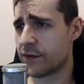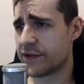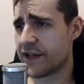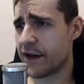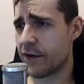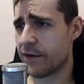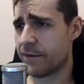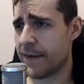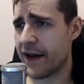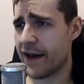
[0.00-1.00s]
set of
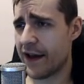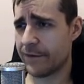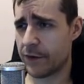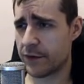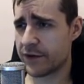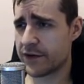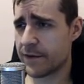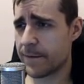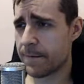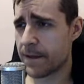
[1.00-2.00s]
my headphones.
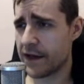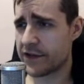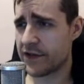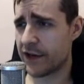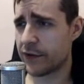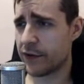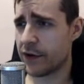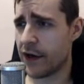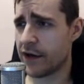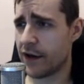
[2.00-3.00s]
It's a turn
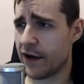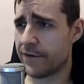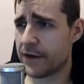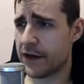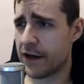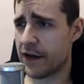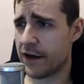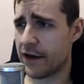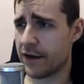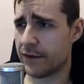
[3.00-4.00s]
on off
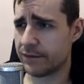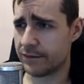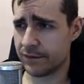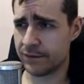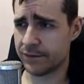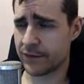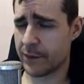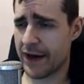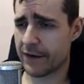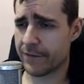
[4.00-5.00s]
the
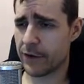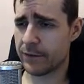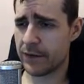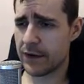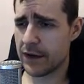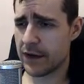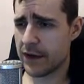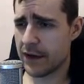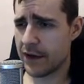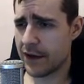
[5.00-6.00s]
microphone.
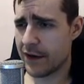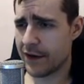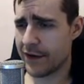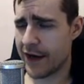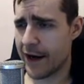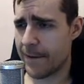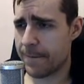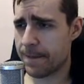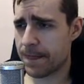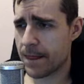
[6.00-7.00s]
Yeah,
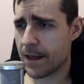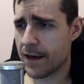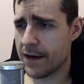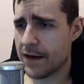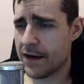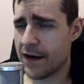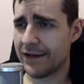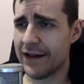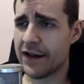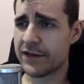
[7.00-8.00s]
I
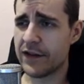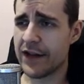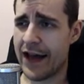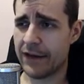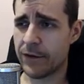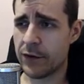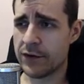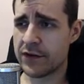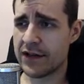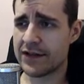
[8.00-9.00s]
think it's with the
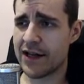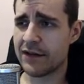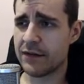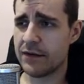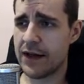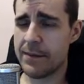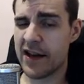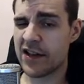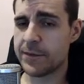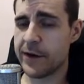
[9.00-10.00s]
headphones is that in my
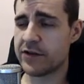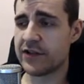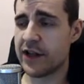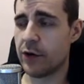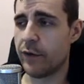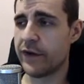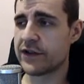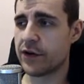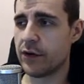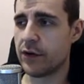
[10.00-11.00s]
experience they always
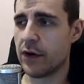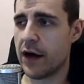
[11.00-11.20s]
go